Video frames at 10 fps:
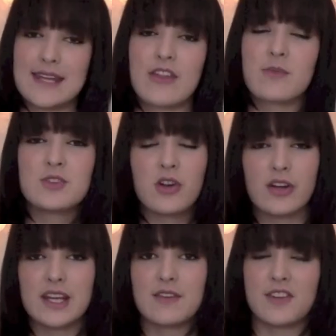Now, the
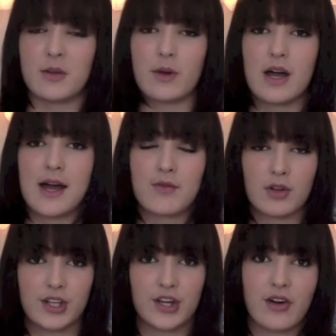majority of you are
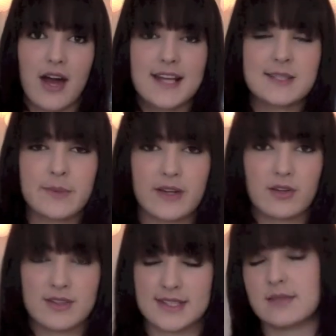rolling your eyes
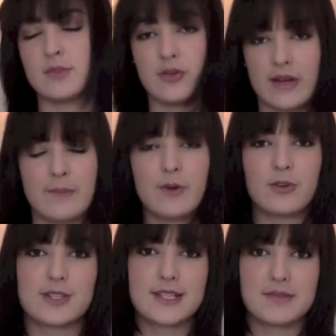because you read
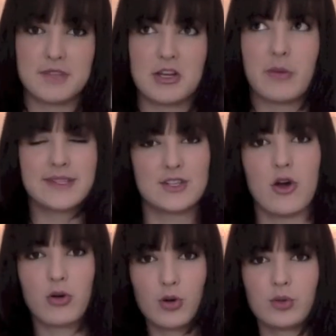books, you know it's
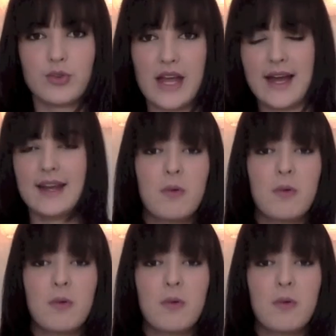not called that.